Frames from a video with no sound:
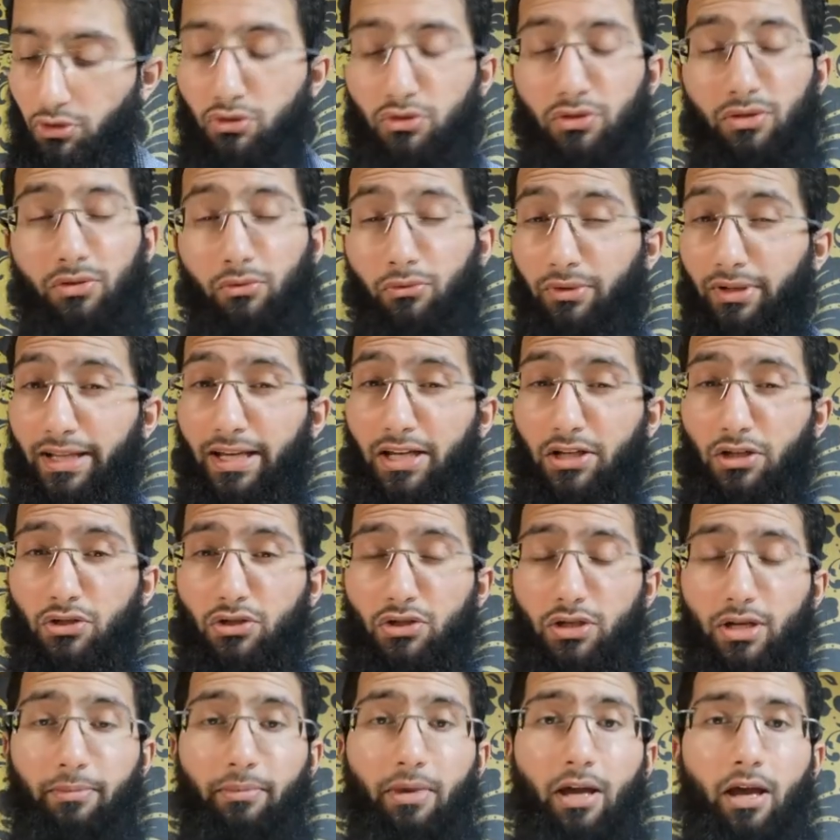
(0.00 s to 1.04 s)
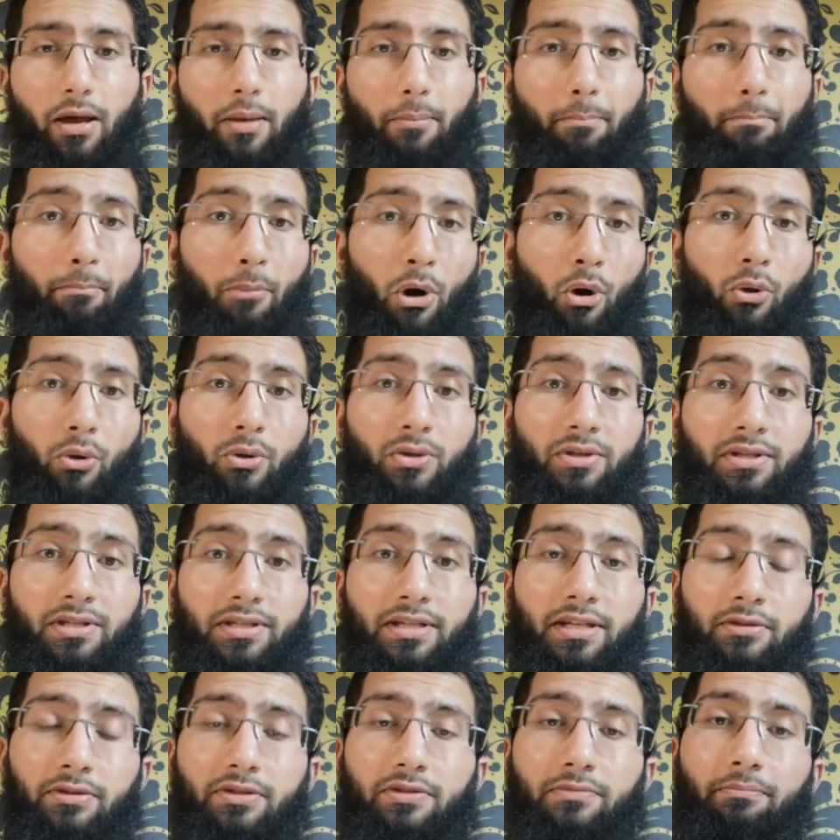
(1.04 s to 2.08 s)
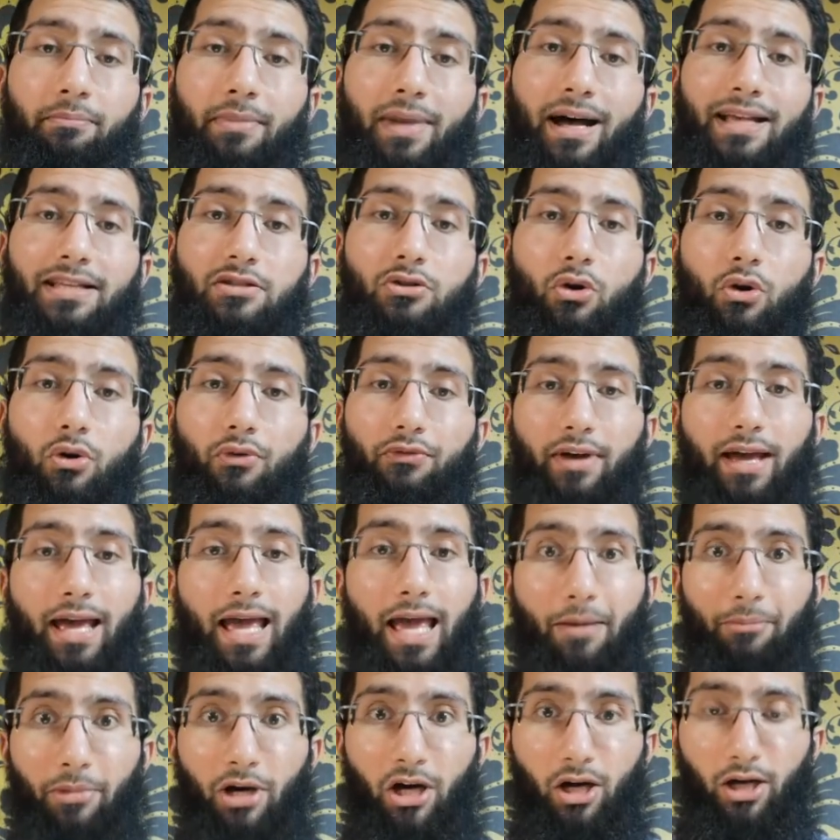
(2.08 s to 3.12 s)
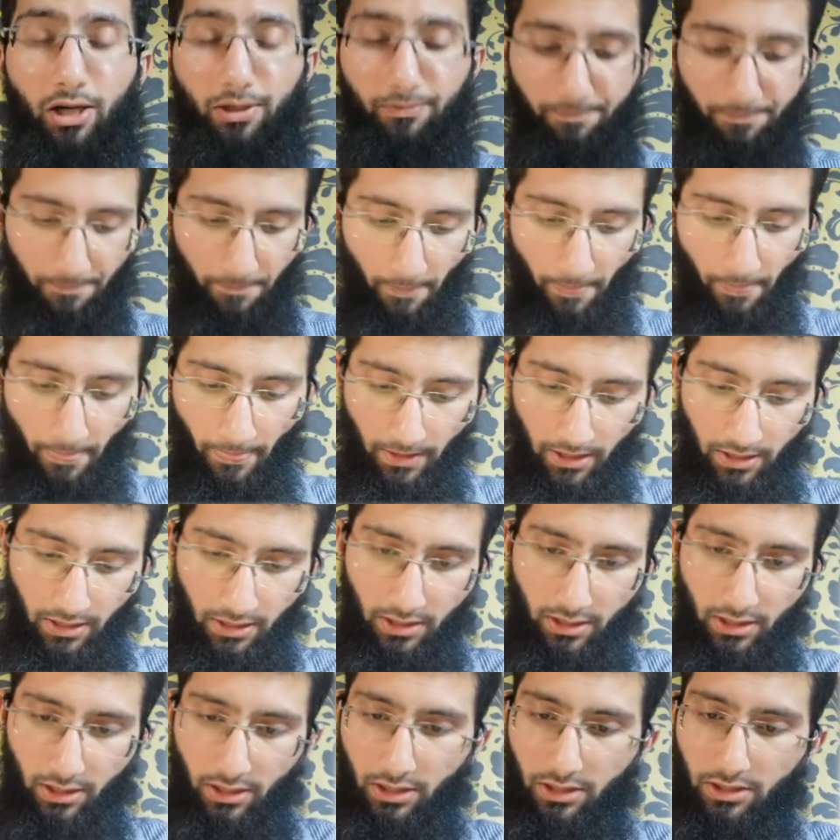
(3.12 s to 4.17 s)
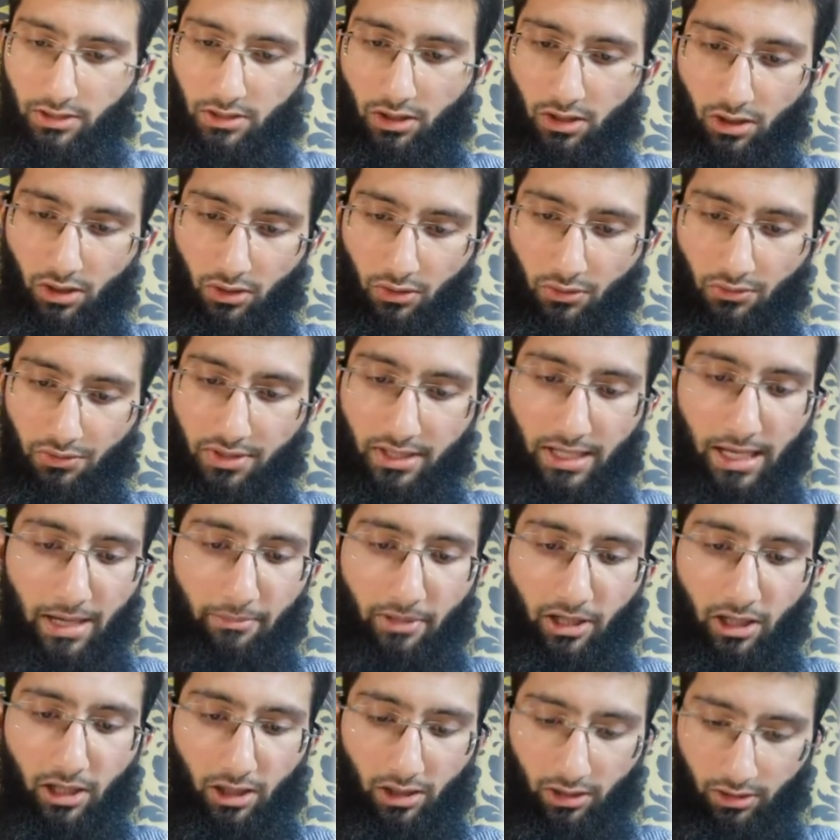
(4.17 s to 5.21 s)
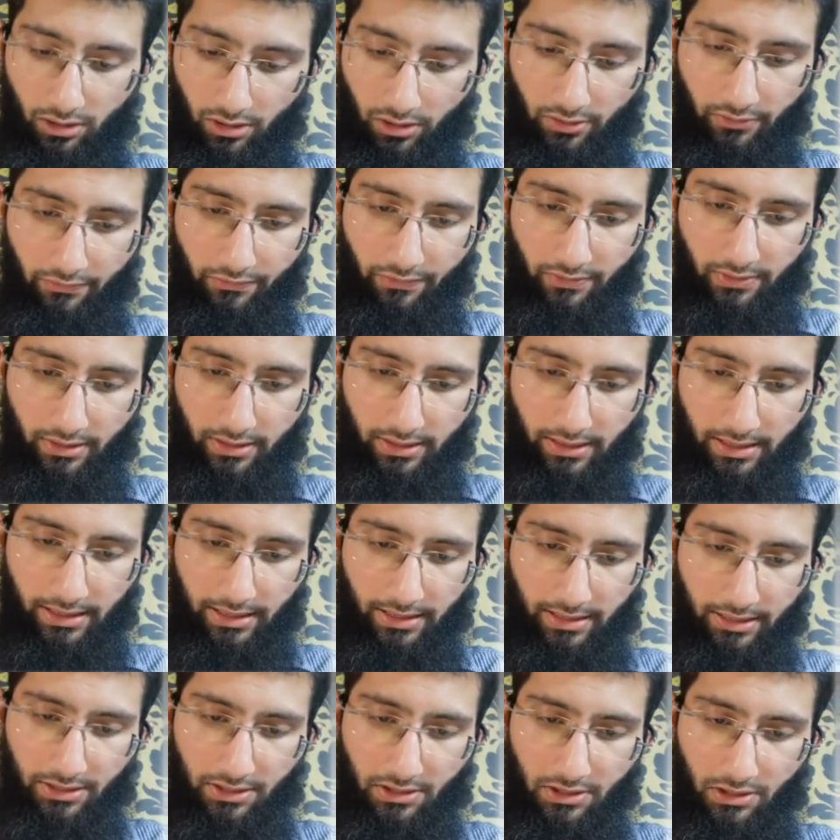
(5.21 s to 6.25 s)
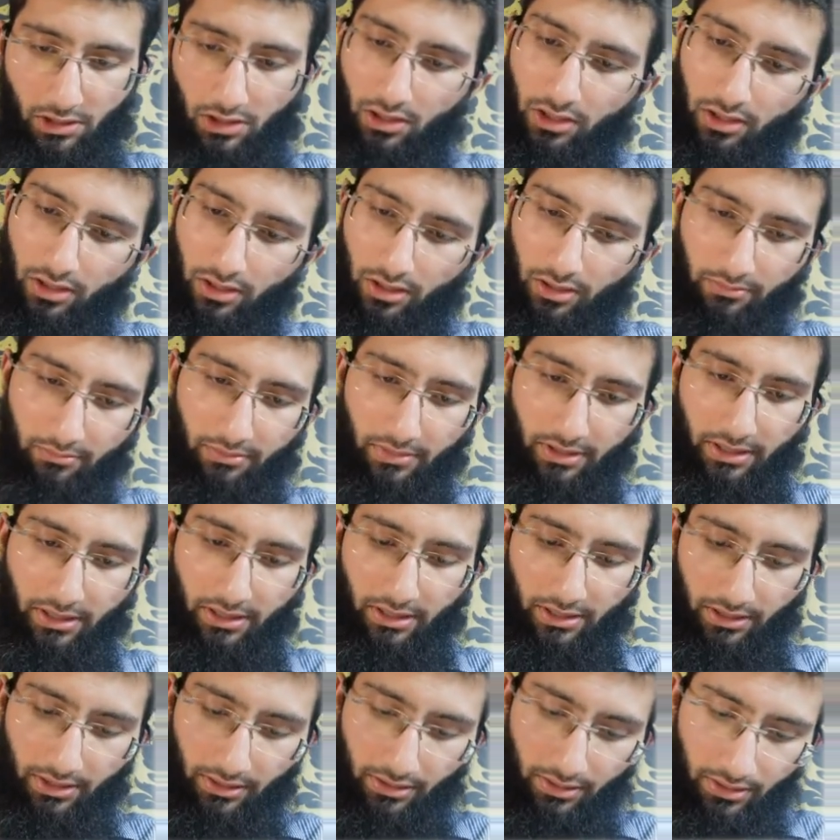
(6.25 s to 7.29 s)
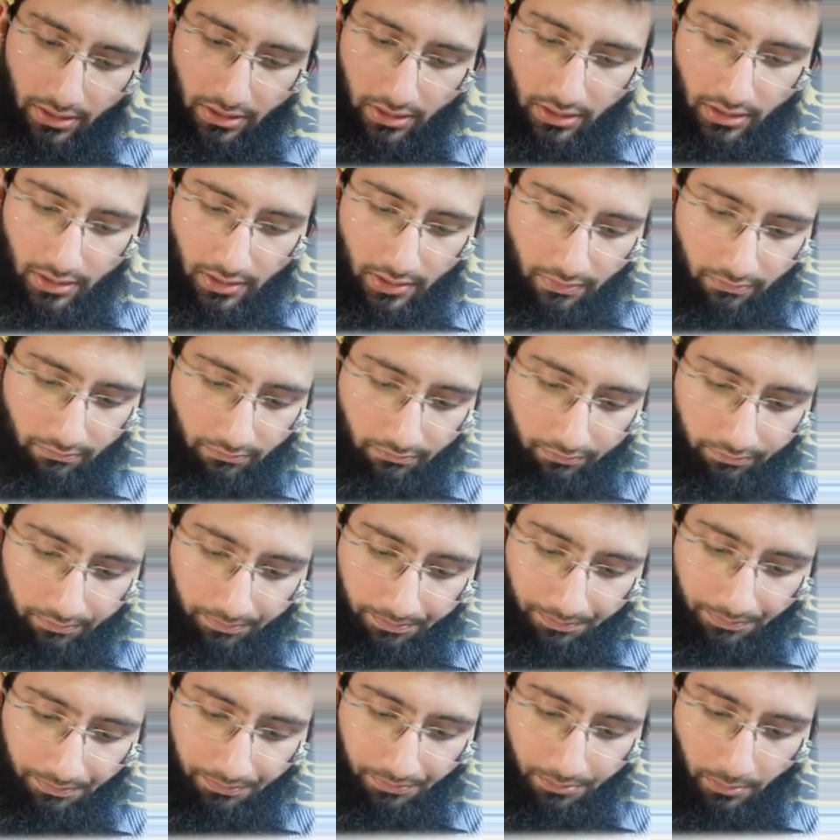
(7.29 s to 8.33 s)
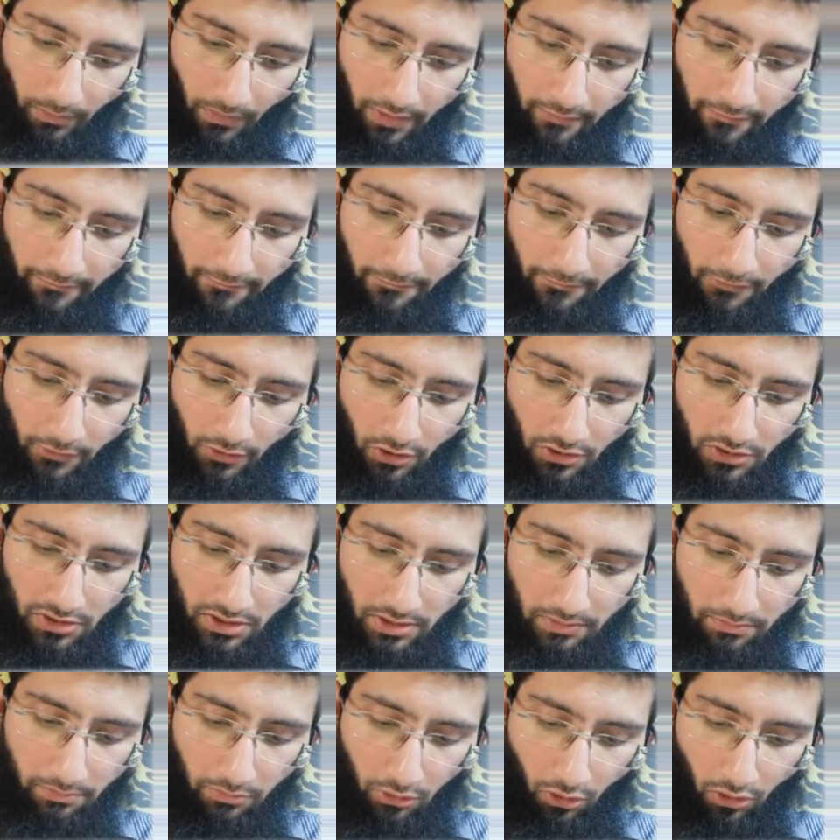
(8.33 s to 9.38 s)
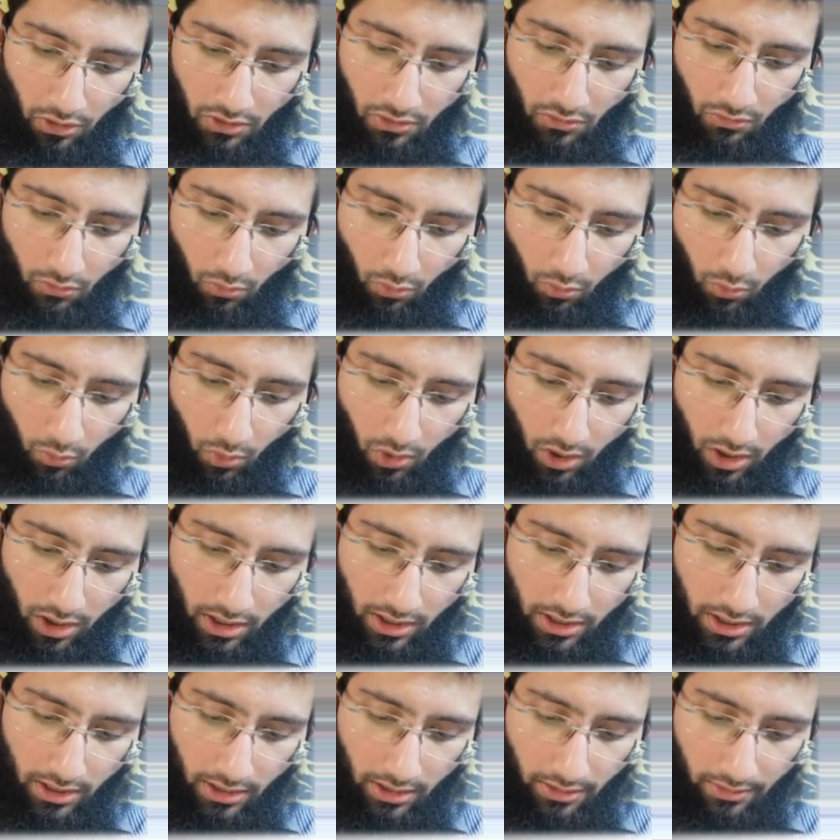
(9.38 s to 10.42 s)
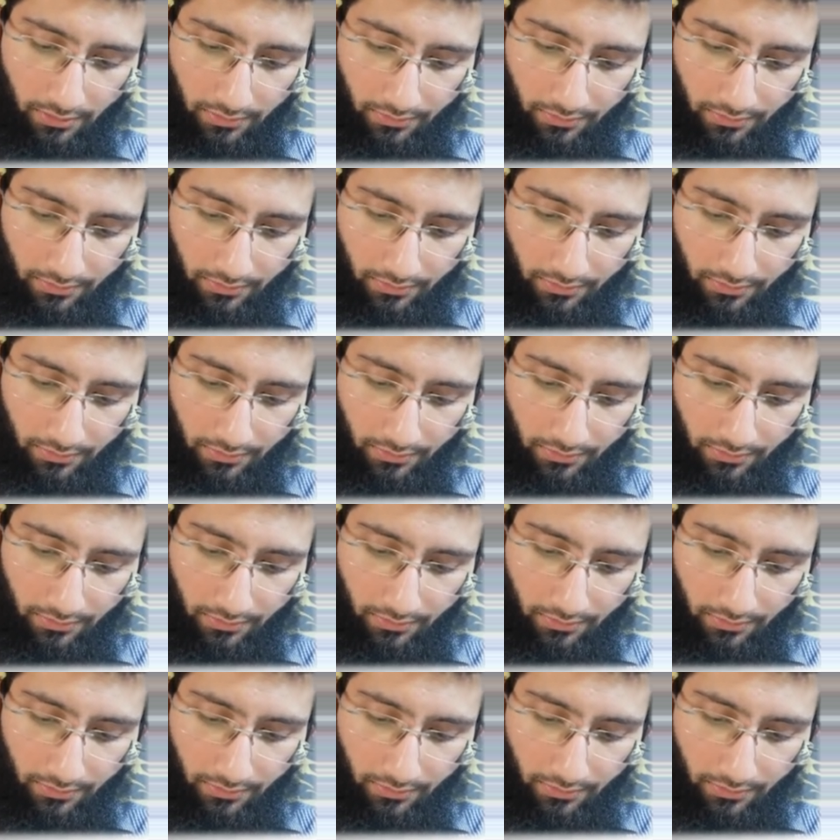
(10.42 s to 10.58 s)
relationship moles is equal to mass over mR. So the mR of calcium is 40.1.